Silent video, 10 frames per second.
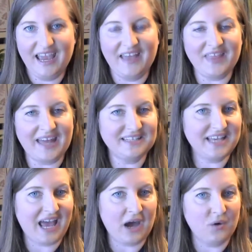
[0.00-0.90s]
and that is
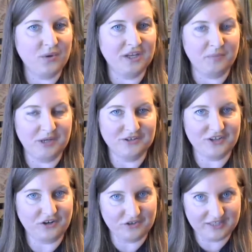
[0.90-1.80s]
how it appears
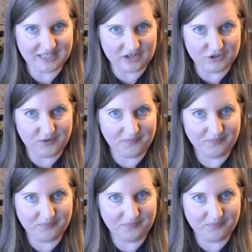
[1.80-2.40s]
on your schedule.